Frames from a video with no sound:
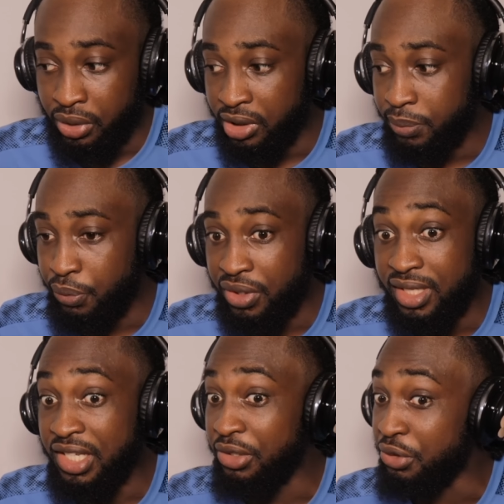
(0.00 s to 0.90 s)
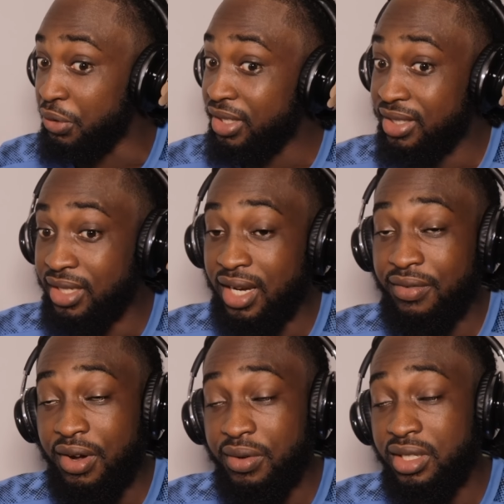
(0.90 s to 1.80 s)
which is pretty interesting.
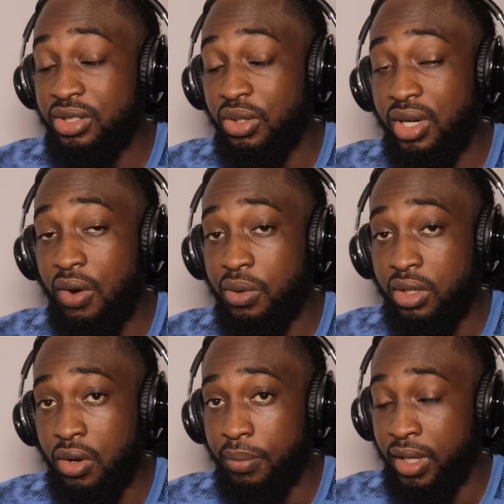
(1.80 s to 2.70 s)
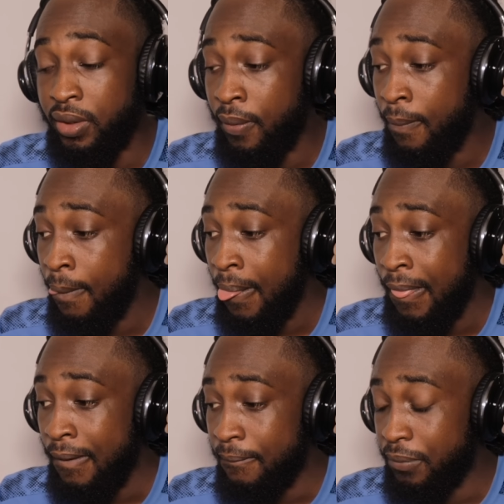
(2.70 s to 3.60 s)
I never really saw that one coming,
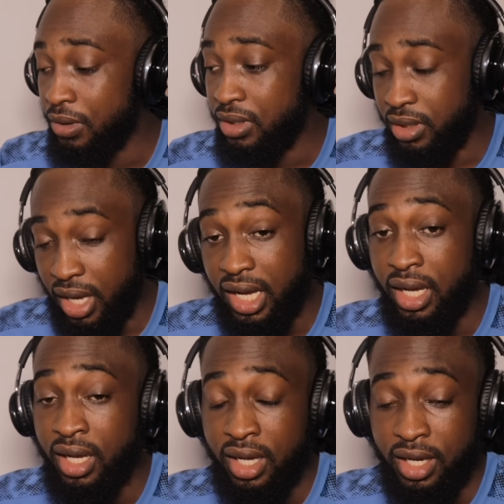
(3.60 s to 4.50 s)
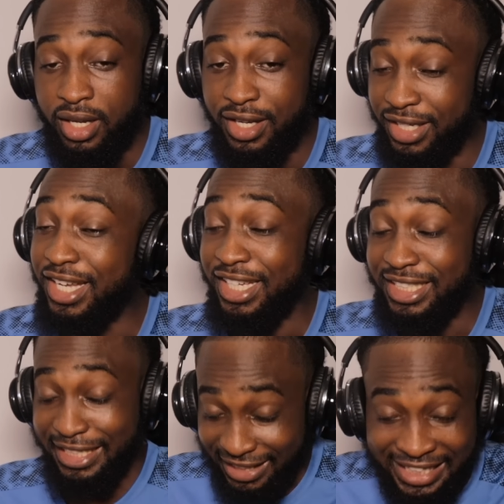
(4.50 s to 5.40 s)
but yeah,
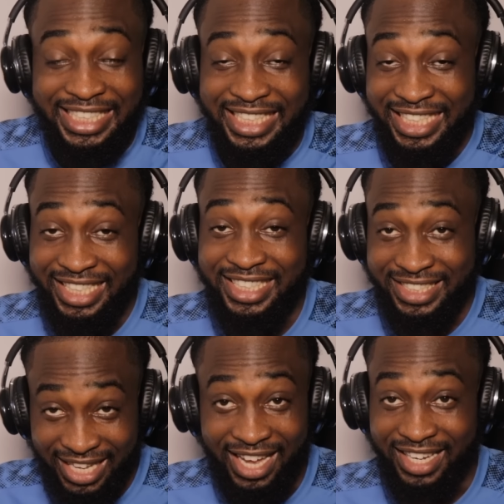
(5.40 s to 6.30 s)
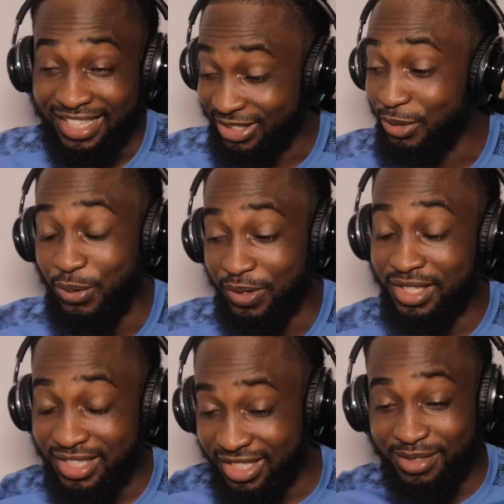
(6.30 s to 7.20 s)
he dissed King Sack.
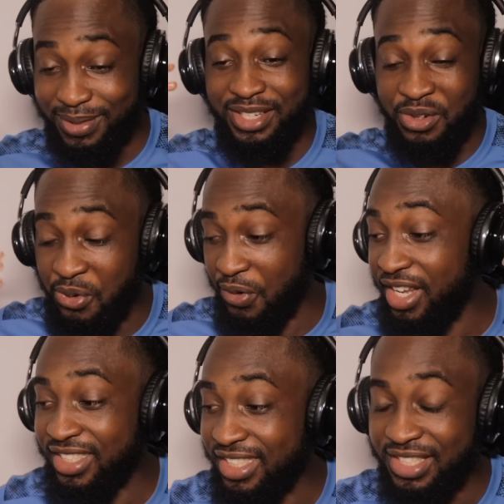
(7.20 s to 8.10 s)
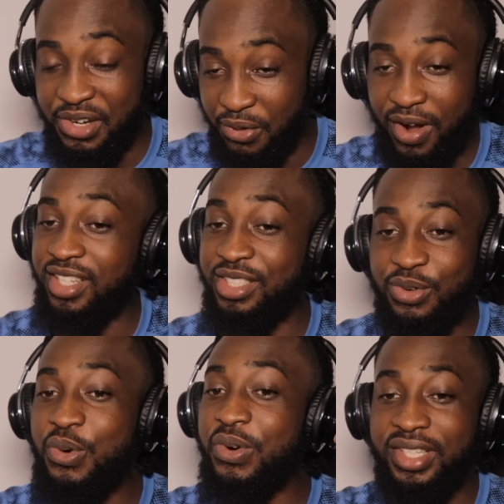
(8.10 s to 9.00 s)
So it's been a crazy day, right?
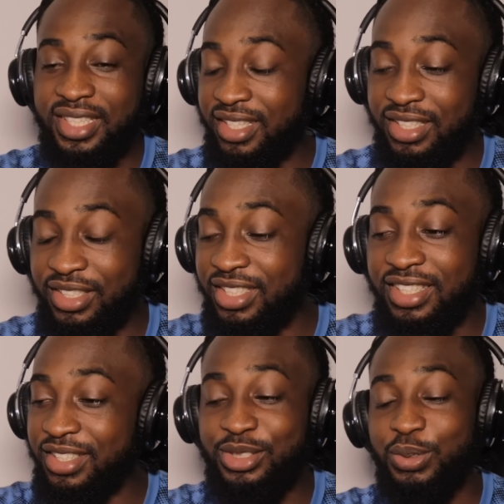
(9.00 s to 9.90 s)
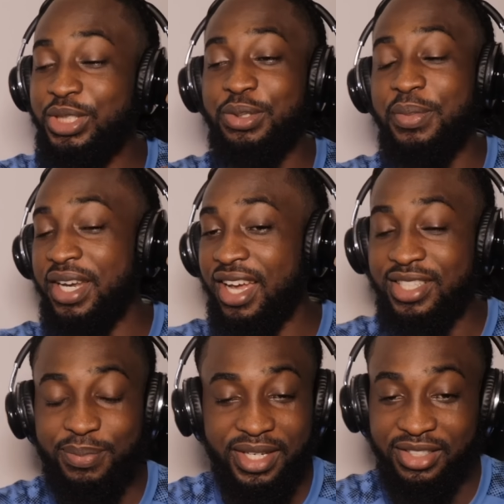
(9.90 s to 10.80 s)
The social
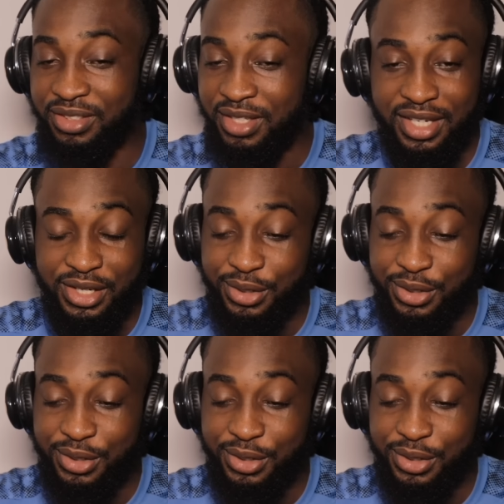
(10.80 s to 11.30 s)
media has been